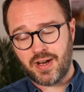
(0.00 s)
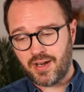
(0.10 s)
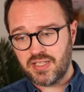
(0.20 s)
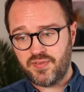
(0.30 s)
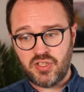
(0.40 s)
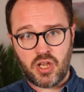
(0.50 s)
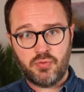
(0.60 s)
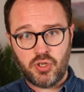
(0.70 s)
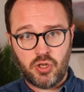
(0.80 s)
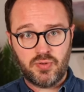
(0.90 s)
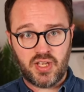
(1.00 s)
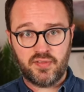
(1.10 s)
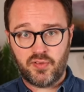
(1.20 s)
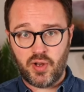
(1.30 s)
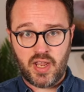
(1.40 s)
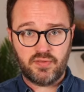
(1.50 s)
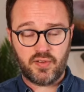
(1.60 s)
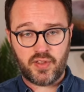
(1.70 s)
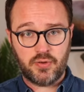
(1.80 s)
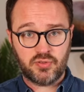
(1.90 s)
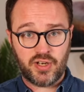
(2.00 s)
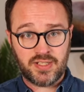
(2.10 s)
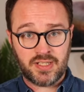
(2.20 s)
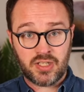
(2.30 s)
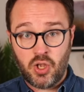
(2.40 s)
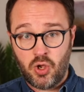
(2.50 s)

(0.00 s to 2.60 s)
Because if you don't use it for either of those reasons,